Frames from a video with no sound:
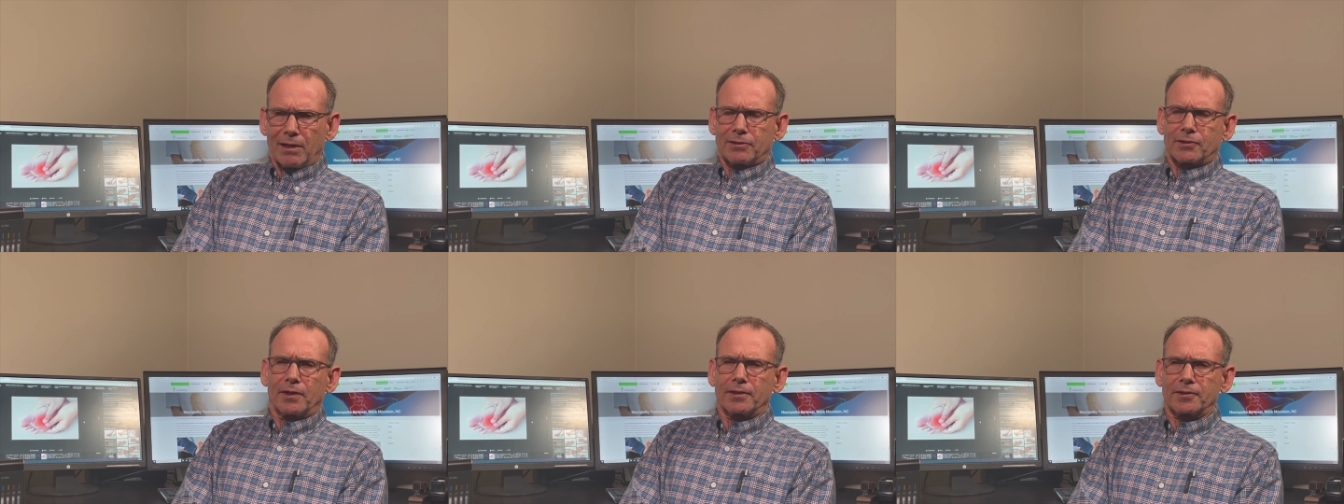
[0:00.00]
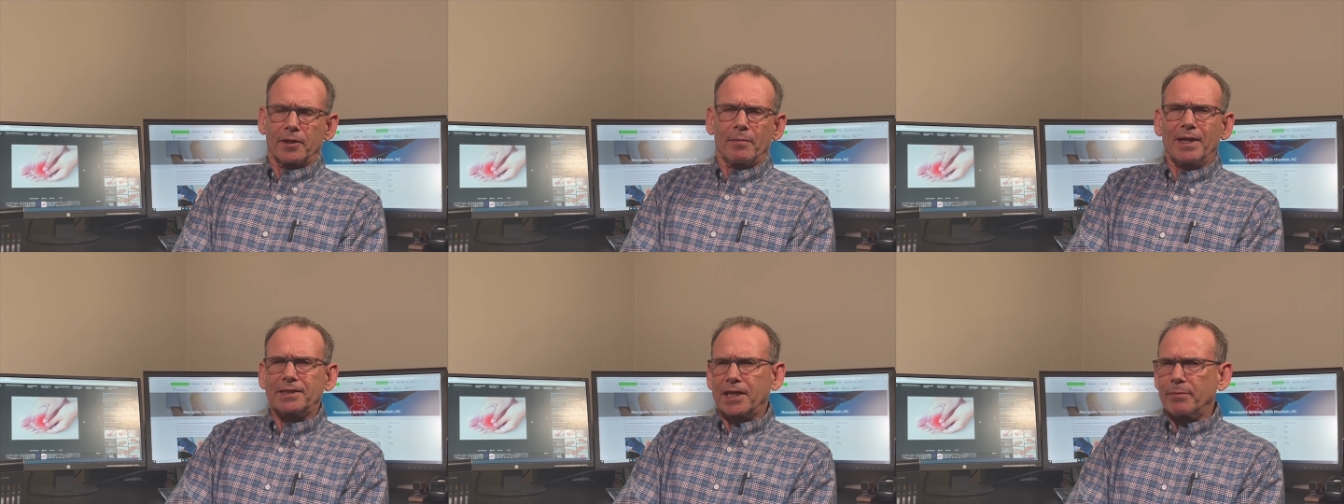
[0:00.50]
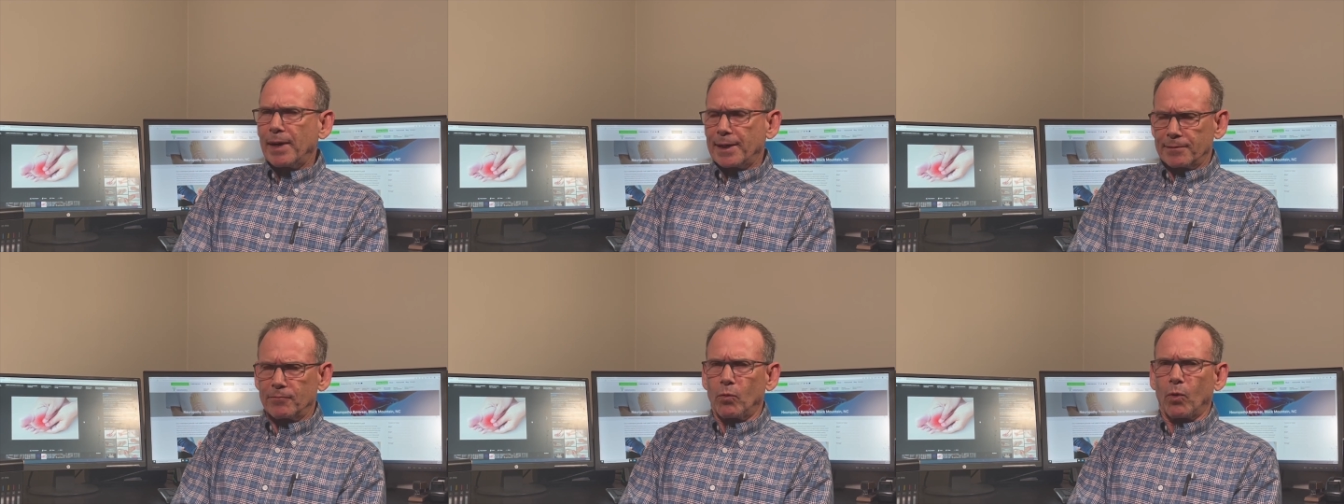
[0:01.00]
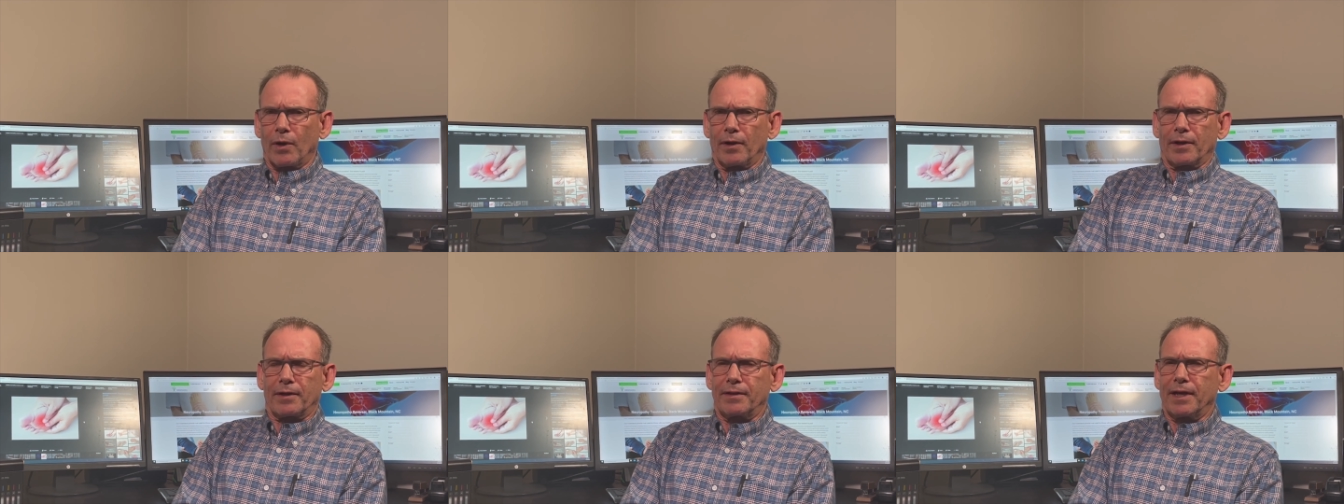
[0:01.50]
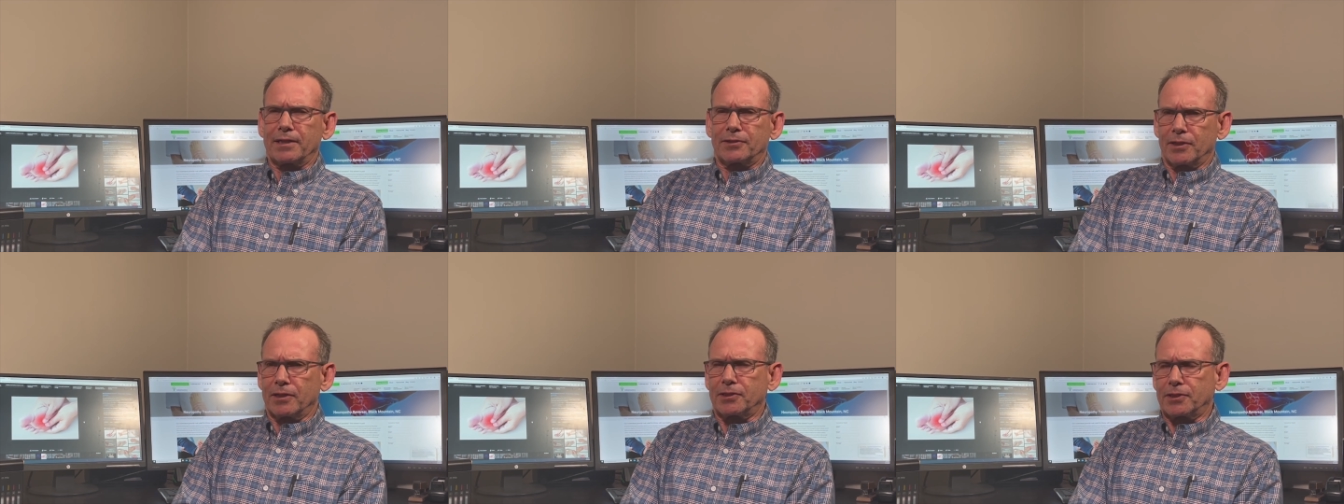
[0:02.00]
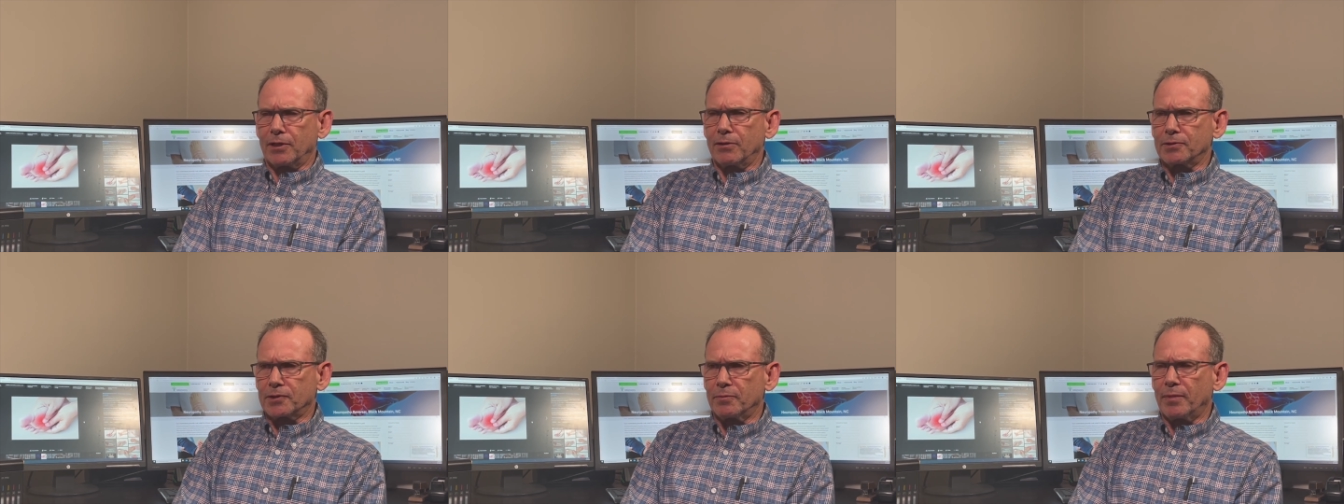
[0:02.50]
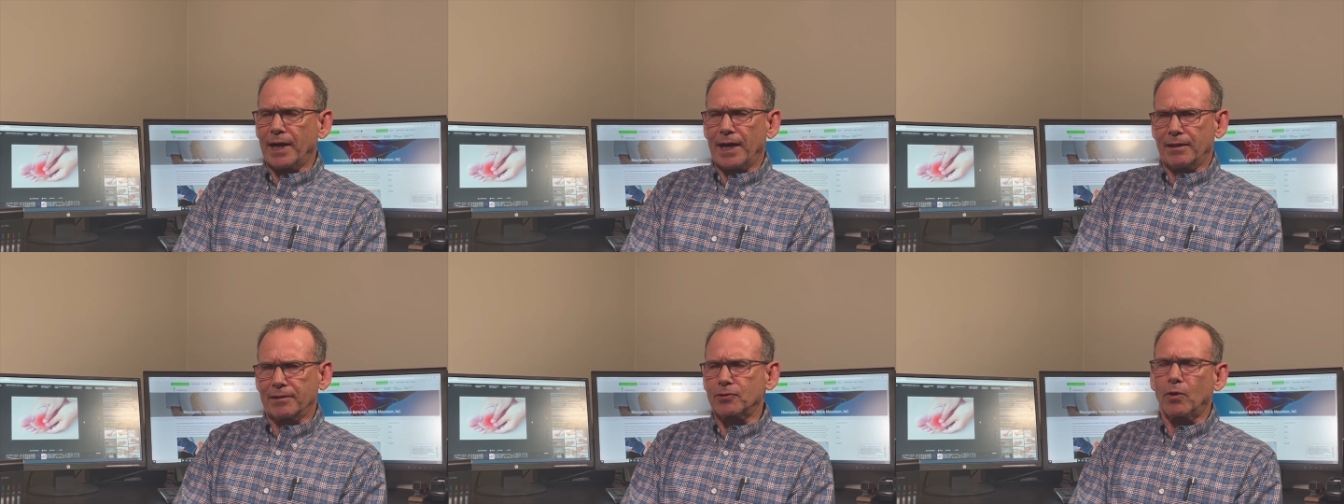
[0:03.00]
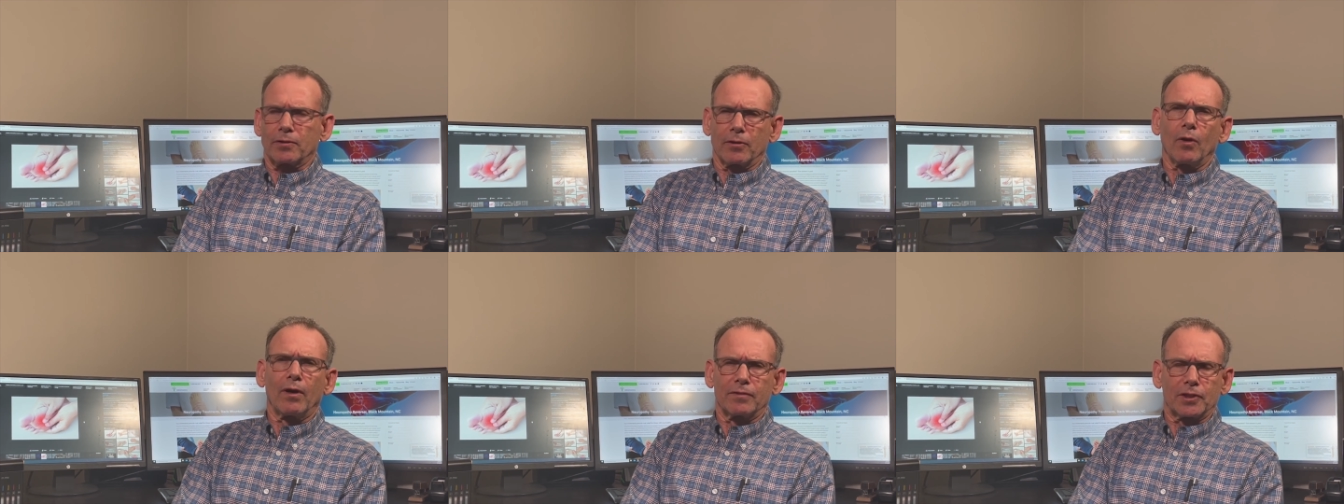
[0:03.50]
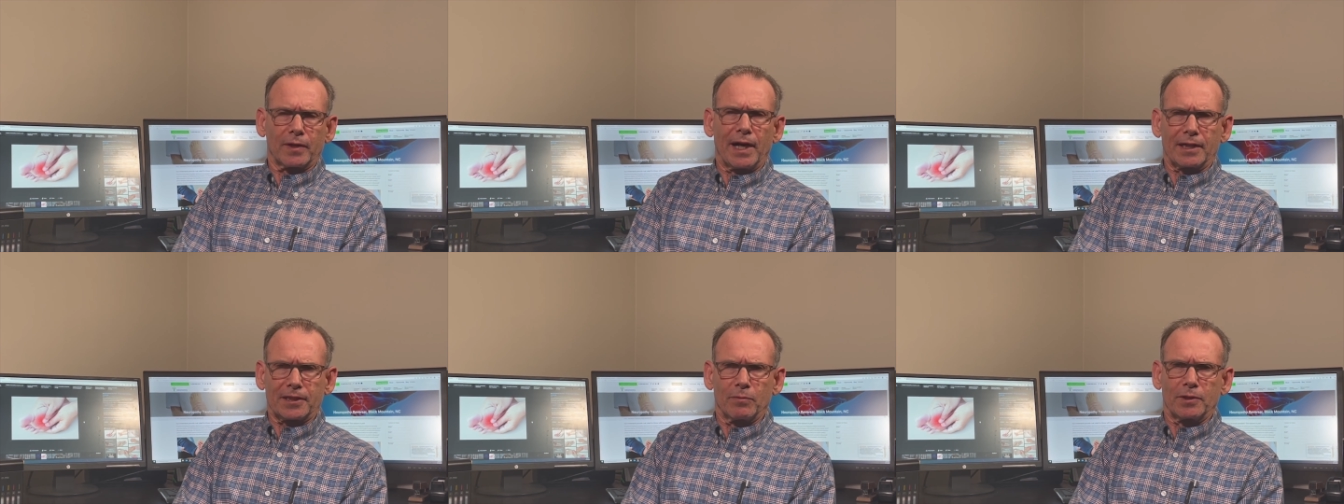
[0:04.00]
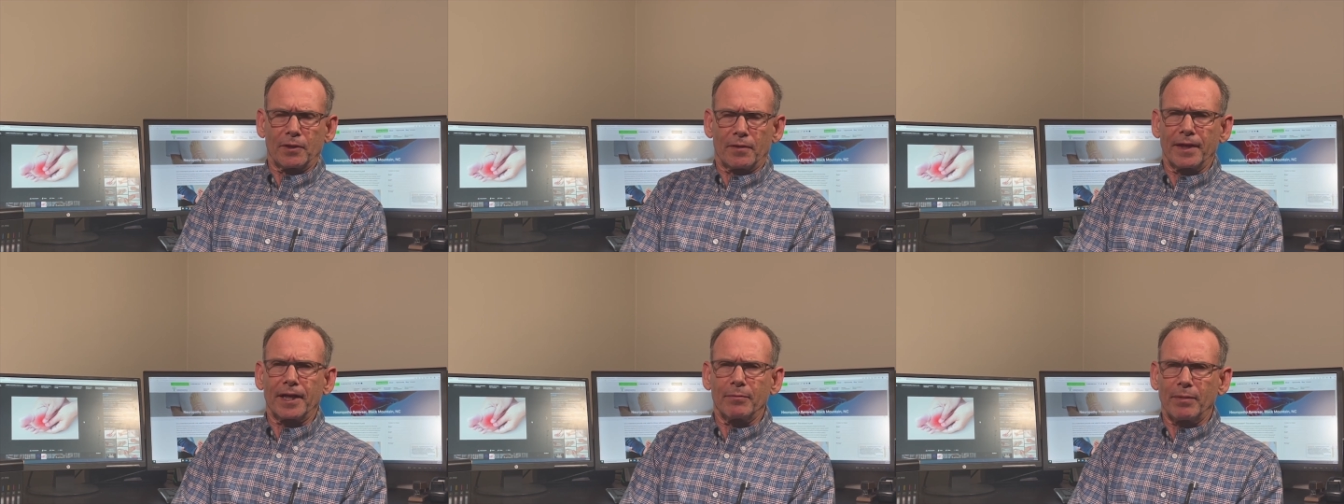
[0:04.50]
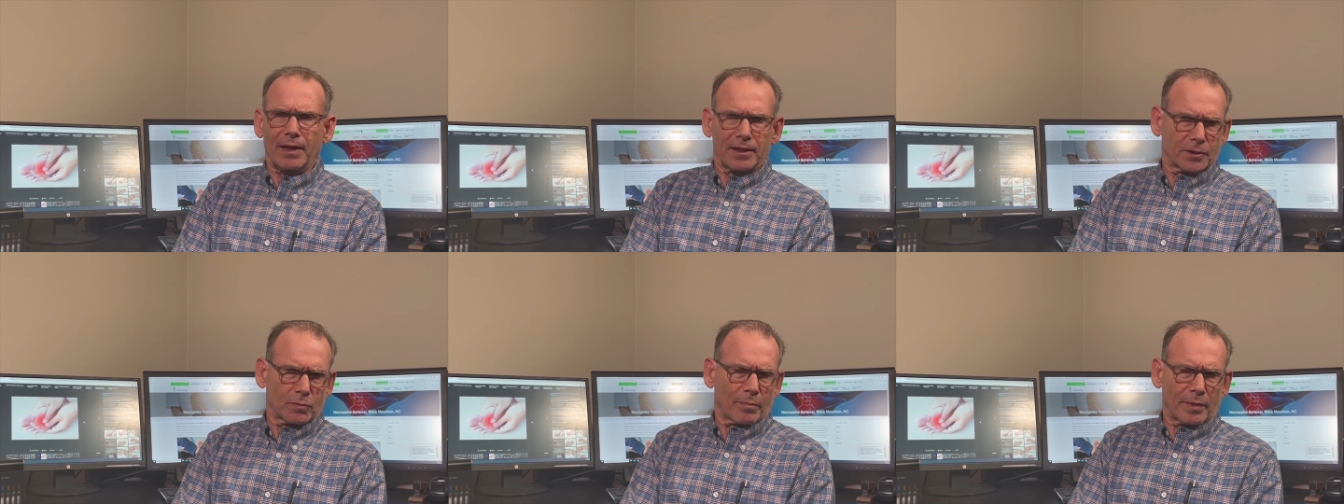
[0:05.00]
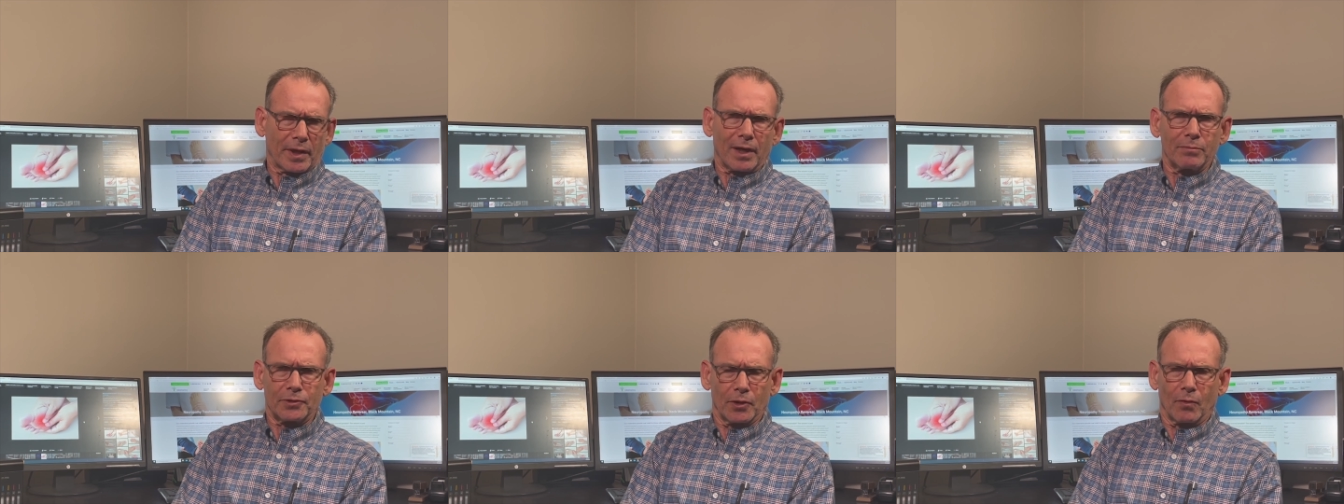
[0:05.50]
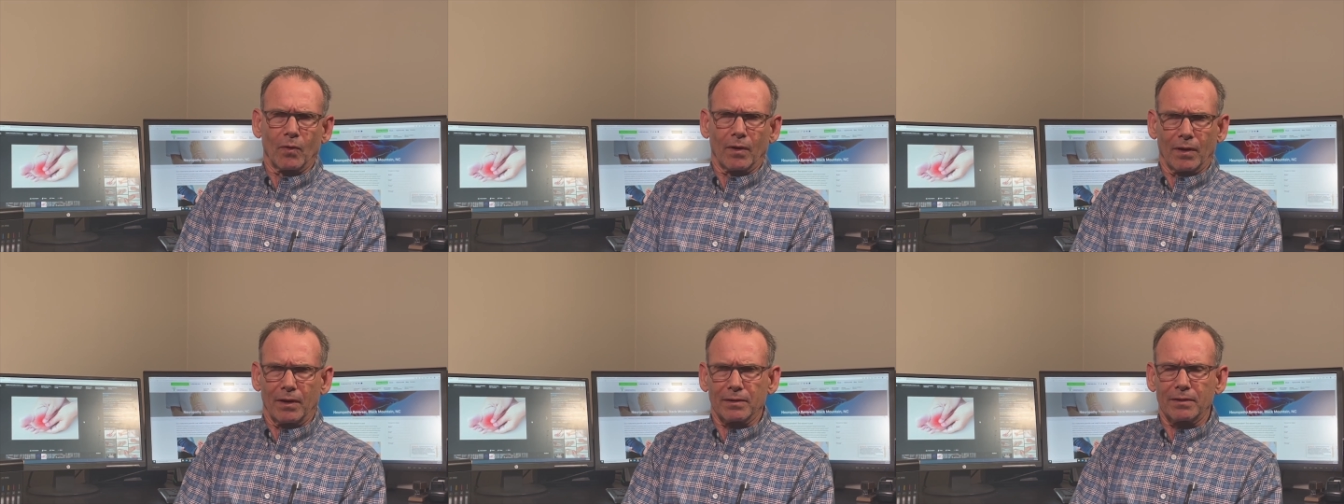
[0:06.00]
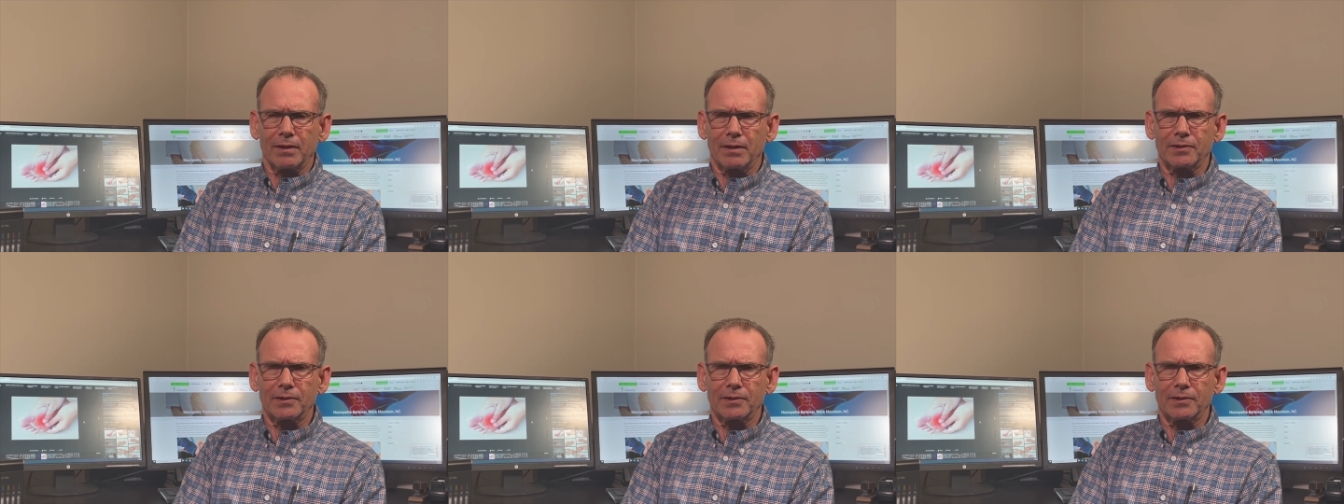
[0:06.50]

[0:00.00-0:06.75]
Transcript: So there's an amazing amount of work that just shows about, it's called the law of attraction. What you think about is what becomes your world.